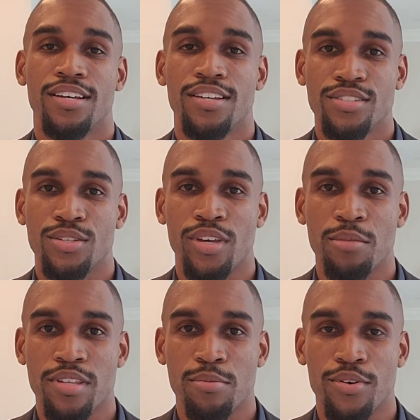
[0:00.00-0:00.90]
so you can
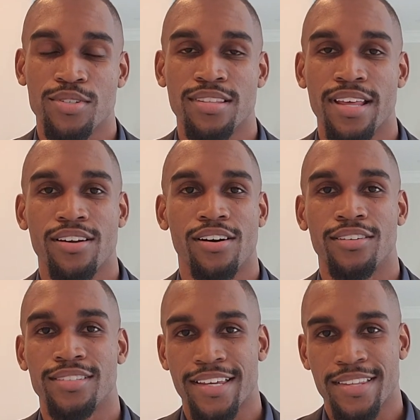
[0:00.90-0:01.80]
be the person they
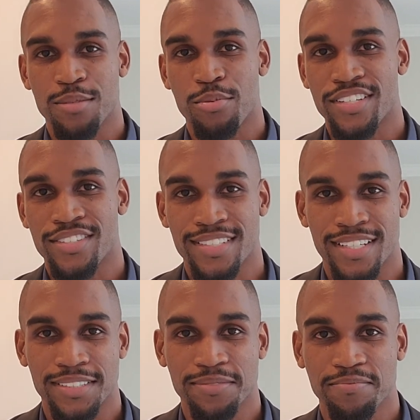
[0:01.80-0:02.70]
call to get these appraisals done.